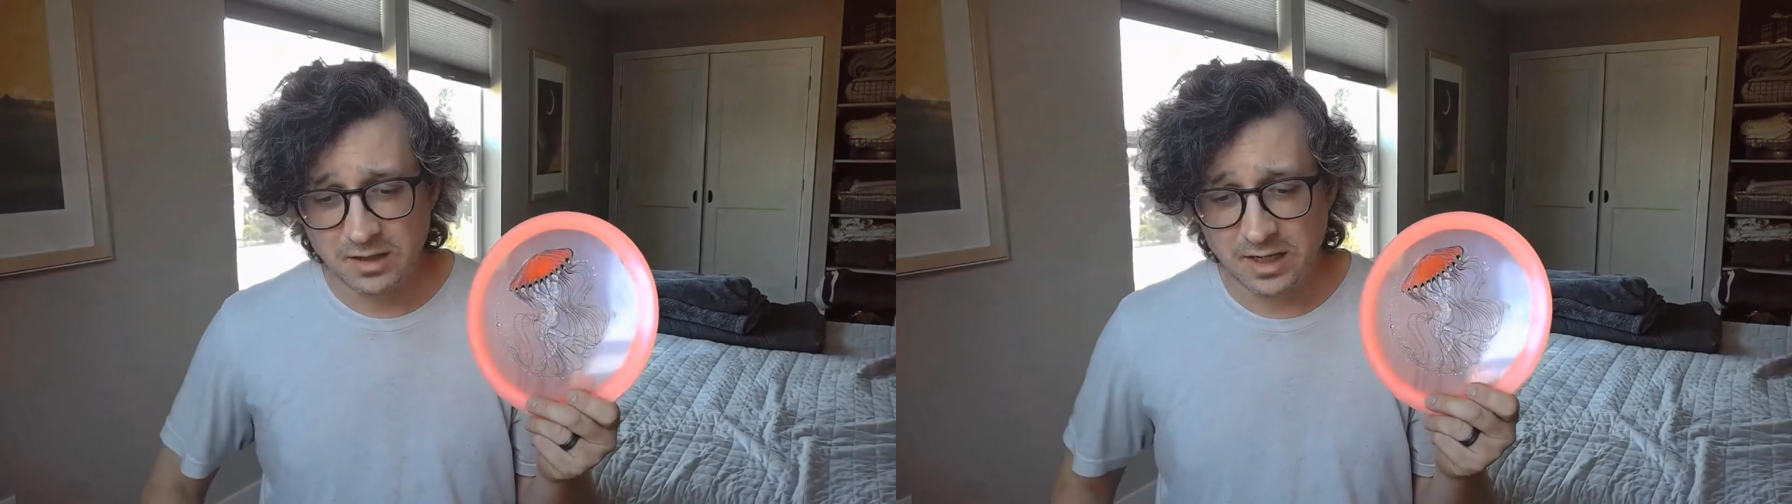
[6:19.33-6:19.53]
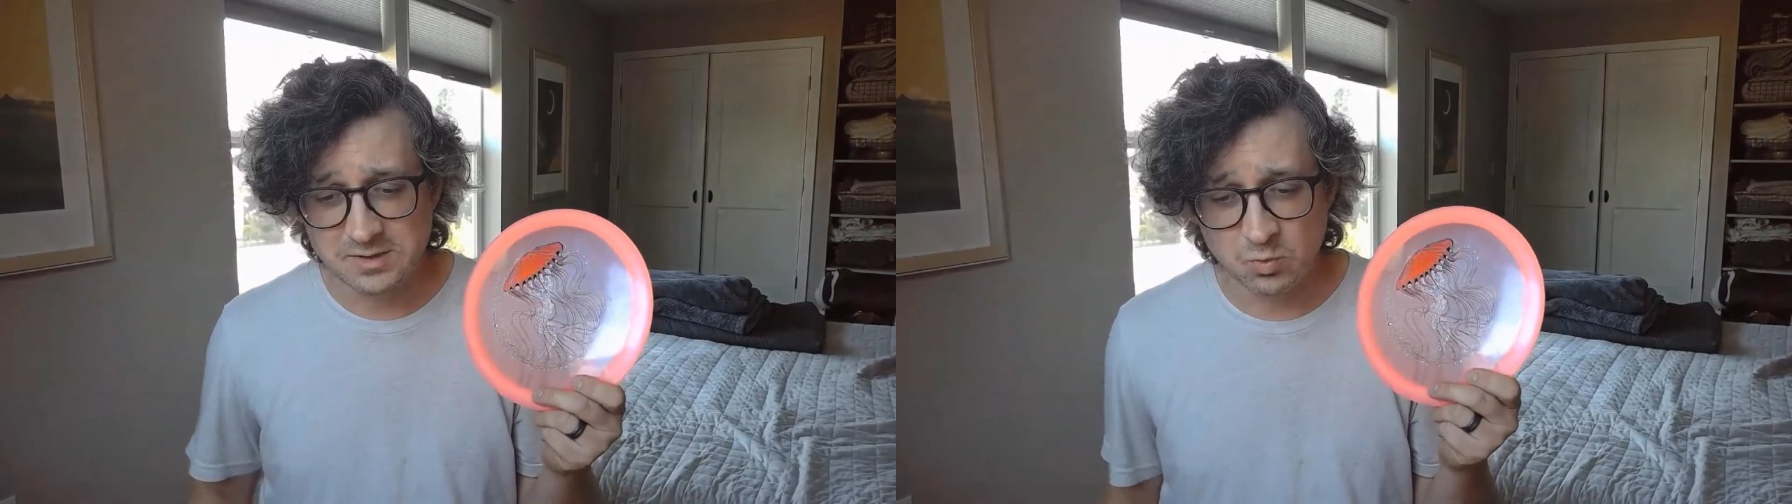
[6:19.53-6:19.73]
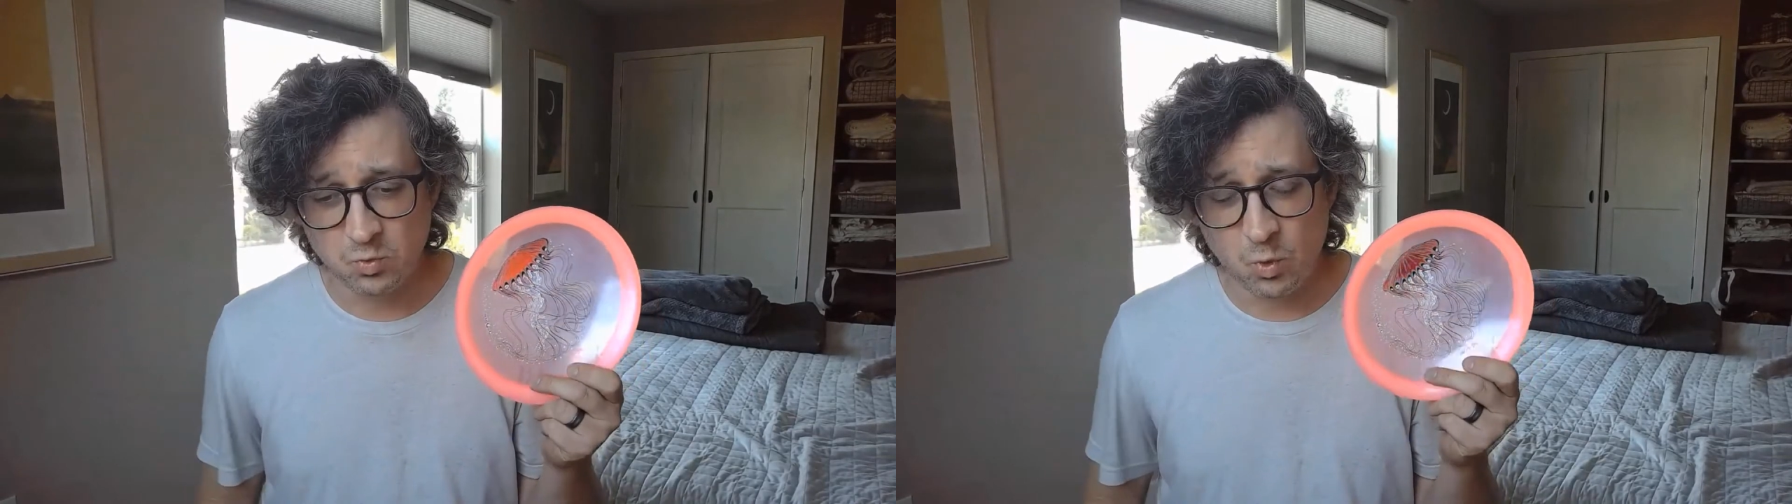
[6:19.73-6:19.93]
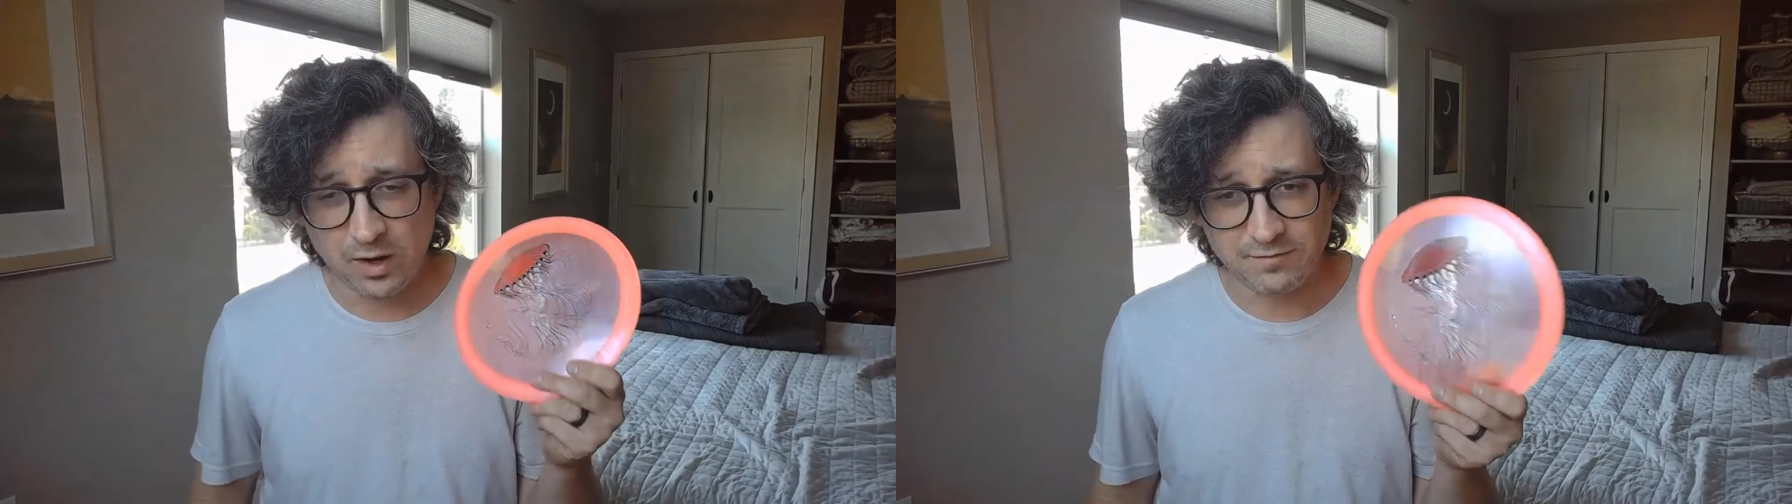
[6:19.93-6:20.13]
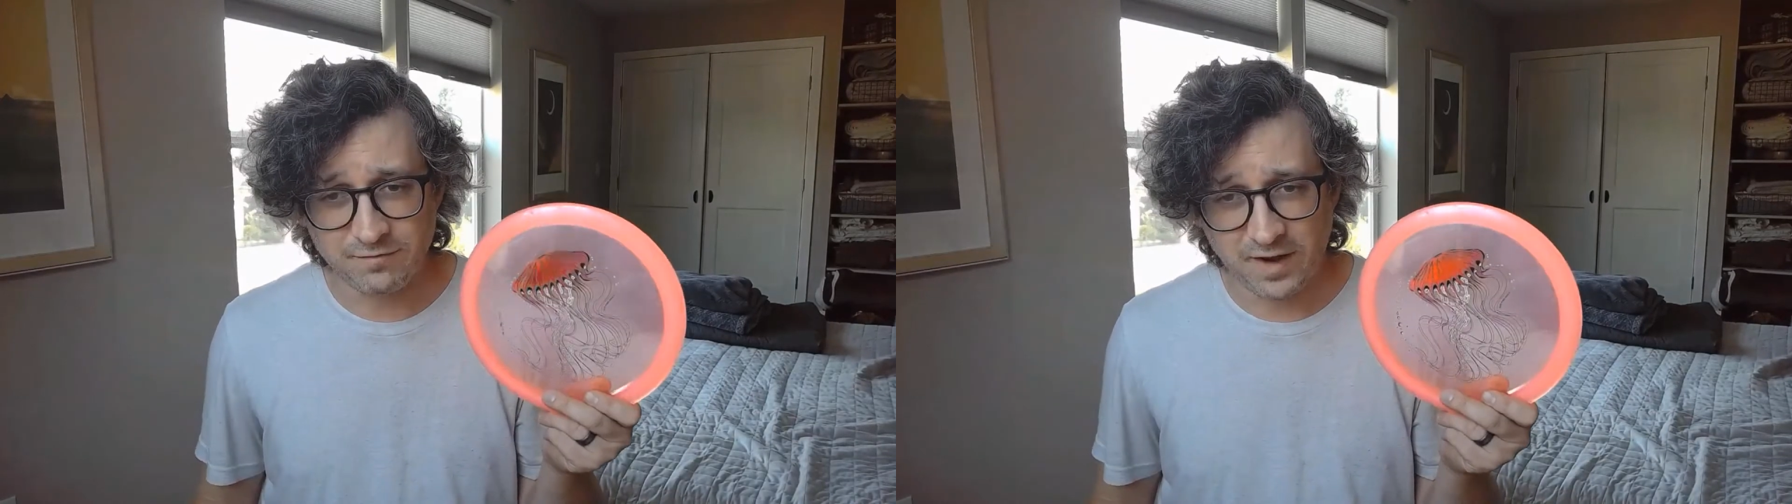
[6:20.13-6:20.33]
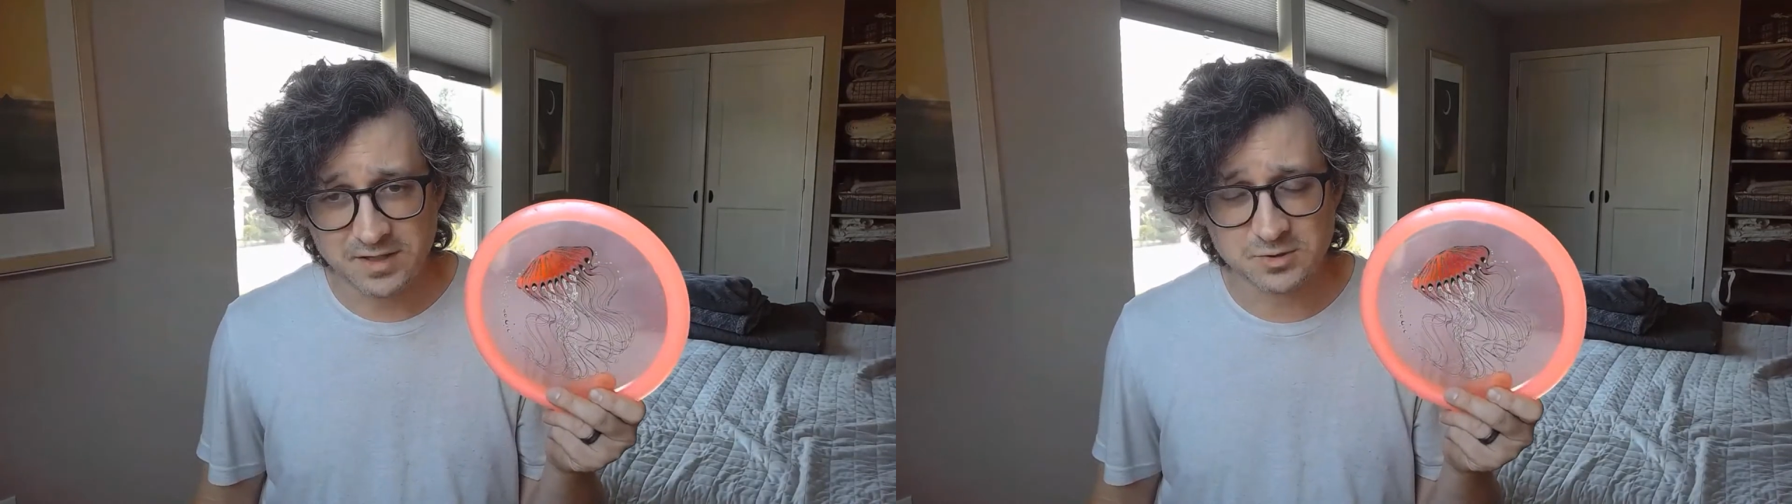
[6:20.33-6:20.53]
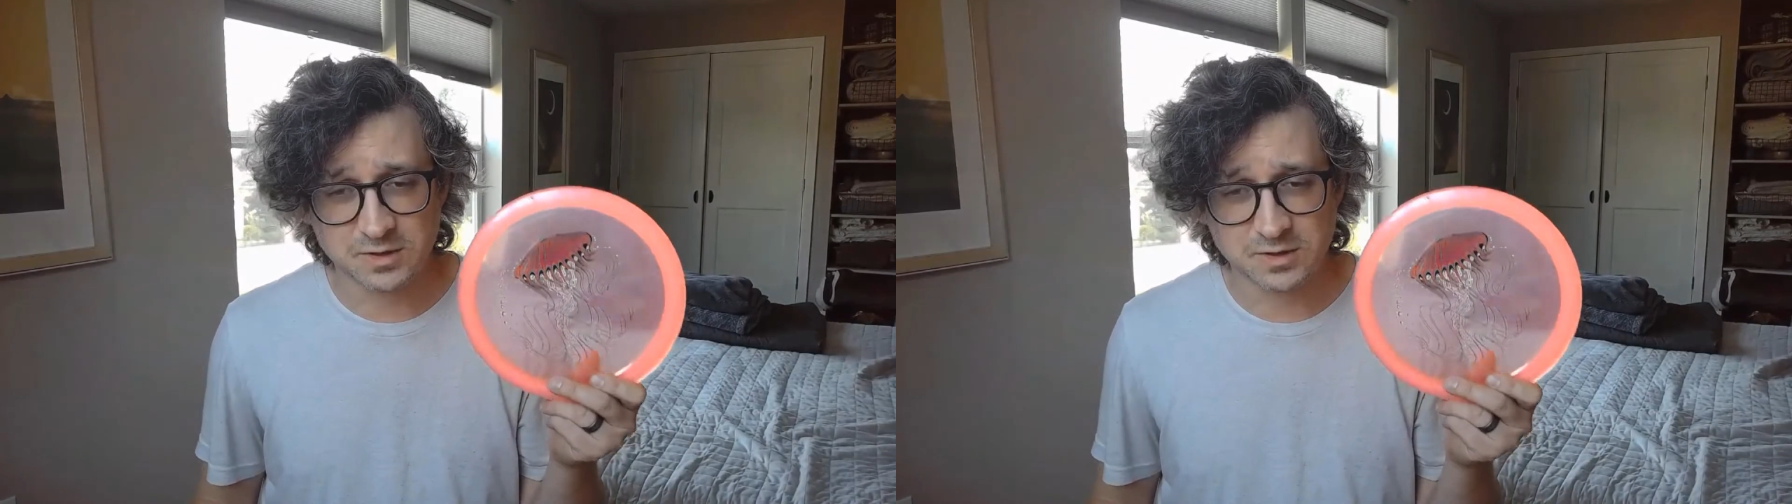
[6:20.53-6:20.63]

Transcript: It's one faster,